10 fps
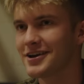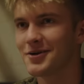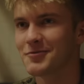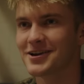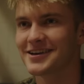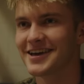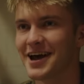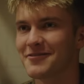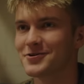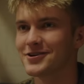I'm ready to get
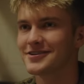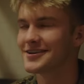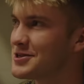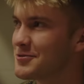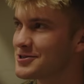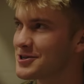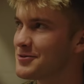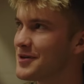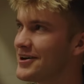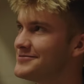after it, see what it's all
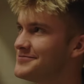about.